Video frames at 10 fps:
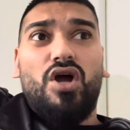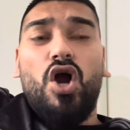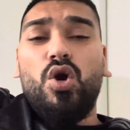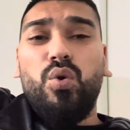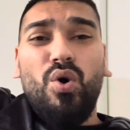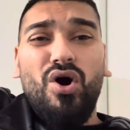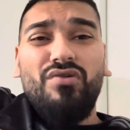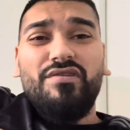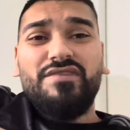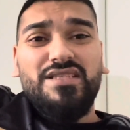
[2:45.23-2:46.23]
a
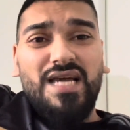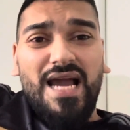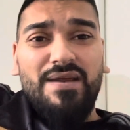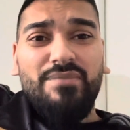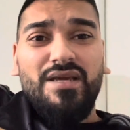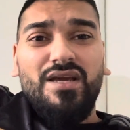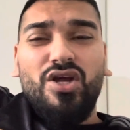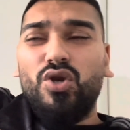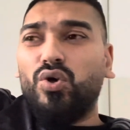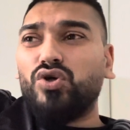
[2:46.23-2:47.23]
quarter of the time,
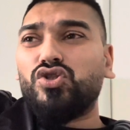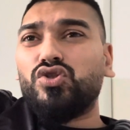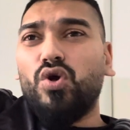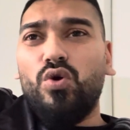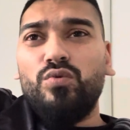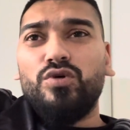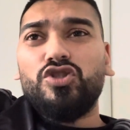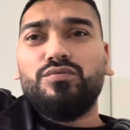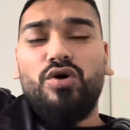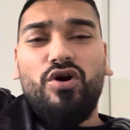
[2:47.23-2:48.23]
looked so
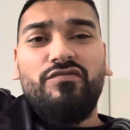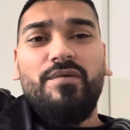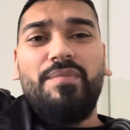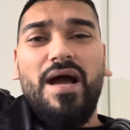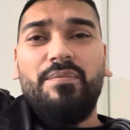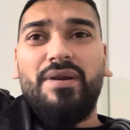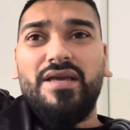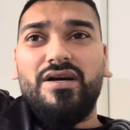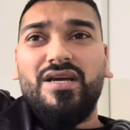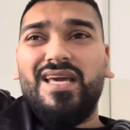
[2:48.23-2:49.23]
much more of a better
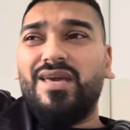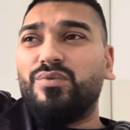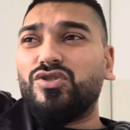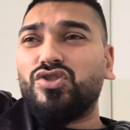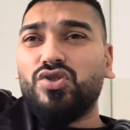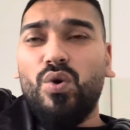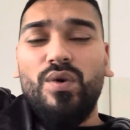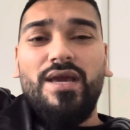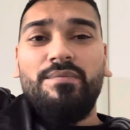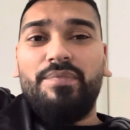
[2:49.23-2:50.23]
player. He was so
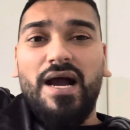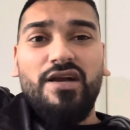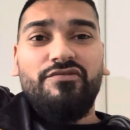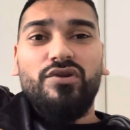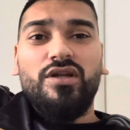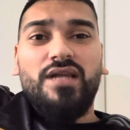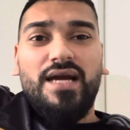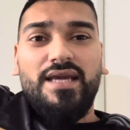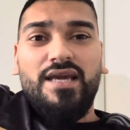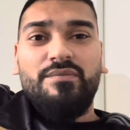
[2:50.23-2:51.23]
impactful on
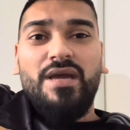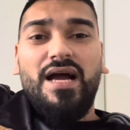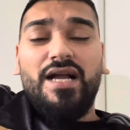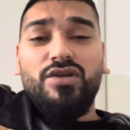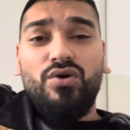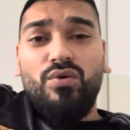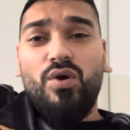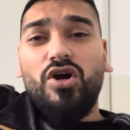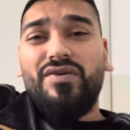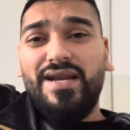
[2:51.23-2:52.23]
that game. And you know
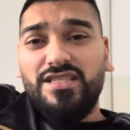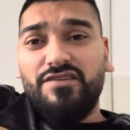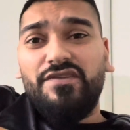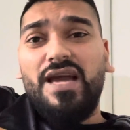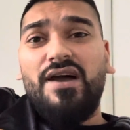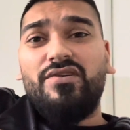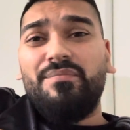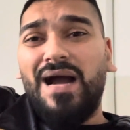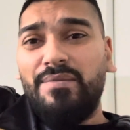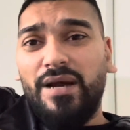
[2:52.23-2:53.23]
what? Credit to Vieira,
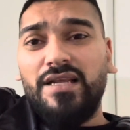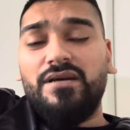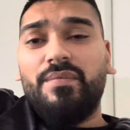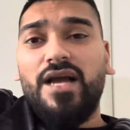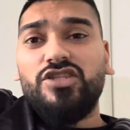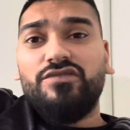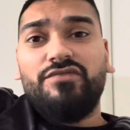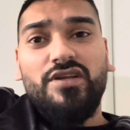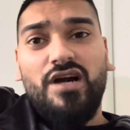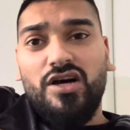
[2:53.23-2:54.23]
my man of the match for
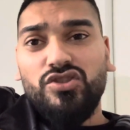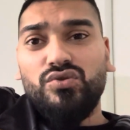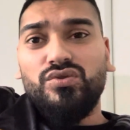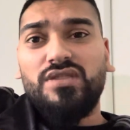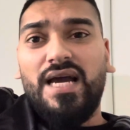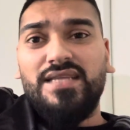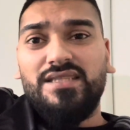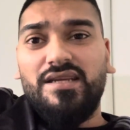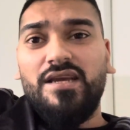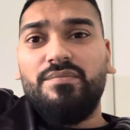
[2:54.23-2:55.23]
the Arsenal side
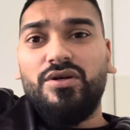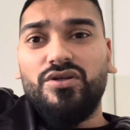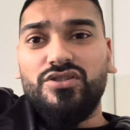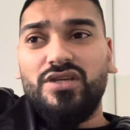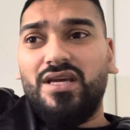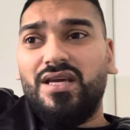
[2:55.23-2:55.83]
today, because